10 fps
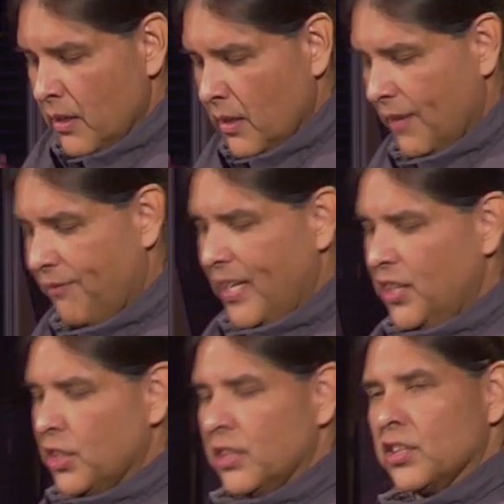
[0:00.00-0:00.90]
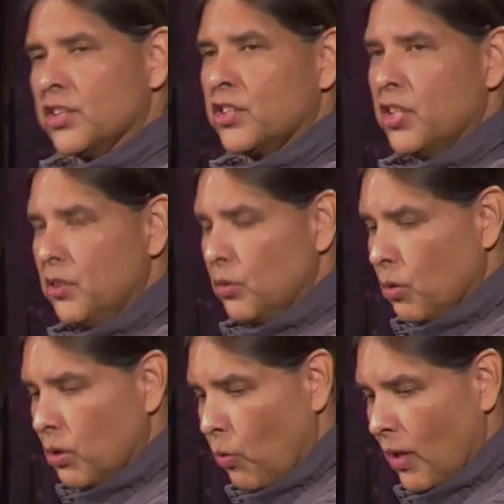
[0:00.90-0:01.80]
Ephesians 2
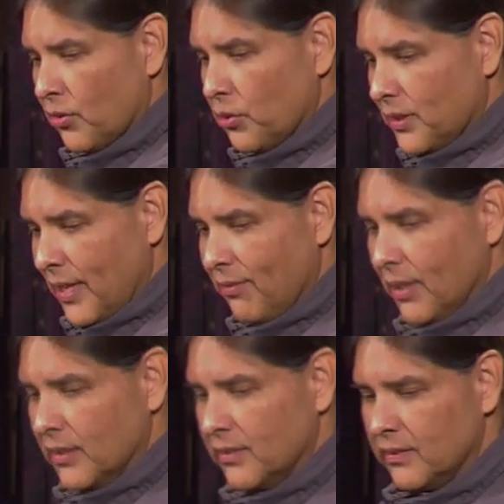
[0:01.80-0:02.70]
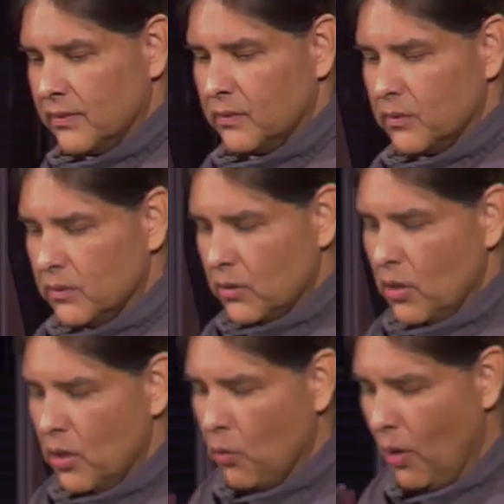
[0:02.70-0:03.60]
1 through 7.
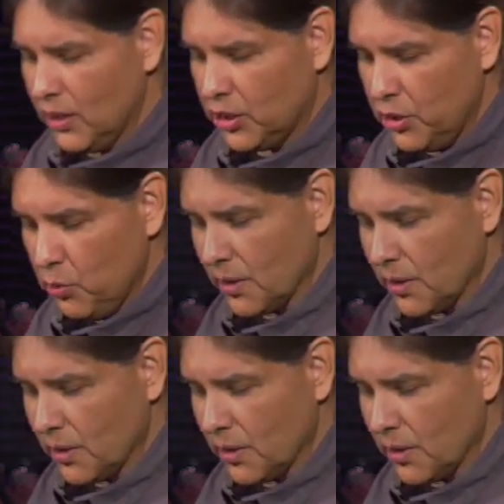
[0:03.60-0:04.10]
Once you were